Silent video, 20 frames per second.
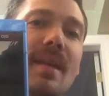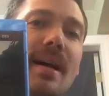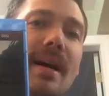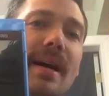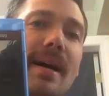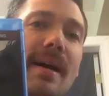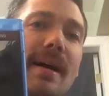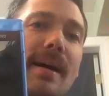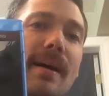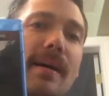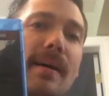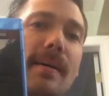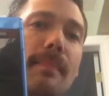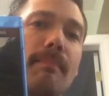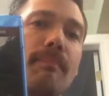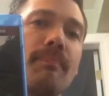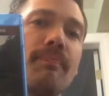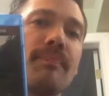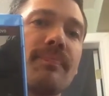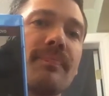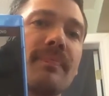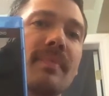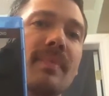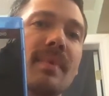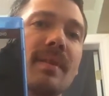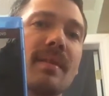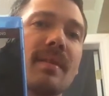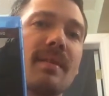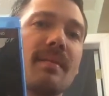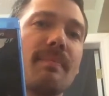But
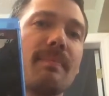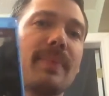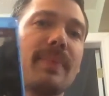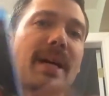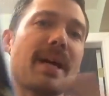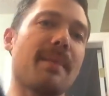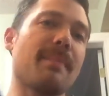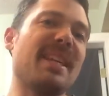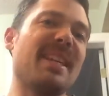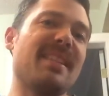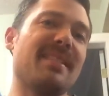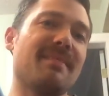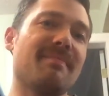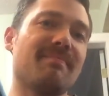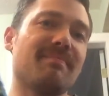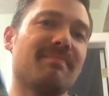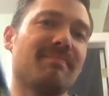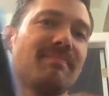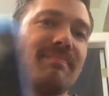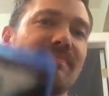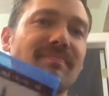I mean,